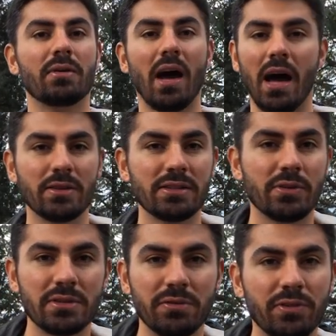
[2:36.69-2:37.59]
How is it
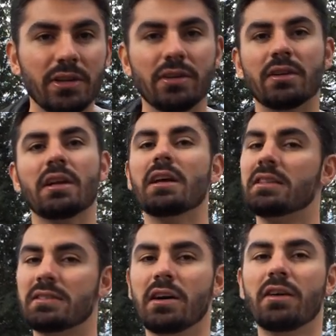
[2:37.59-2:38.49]
going to feel?
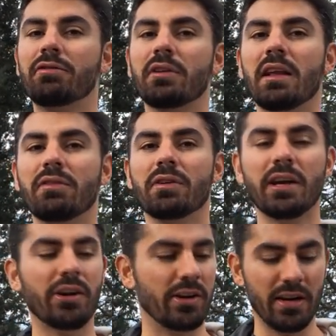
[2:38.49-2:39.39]
Is the comfort level
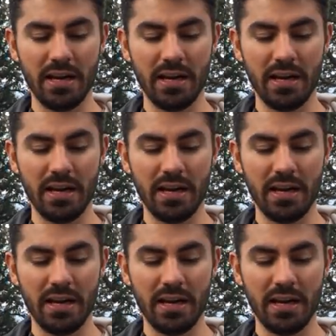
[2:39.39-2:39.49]
there?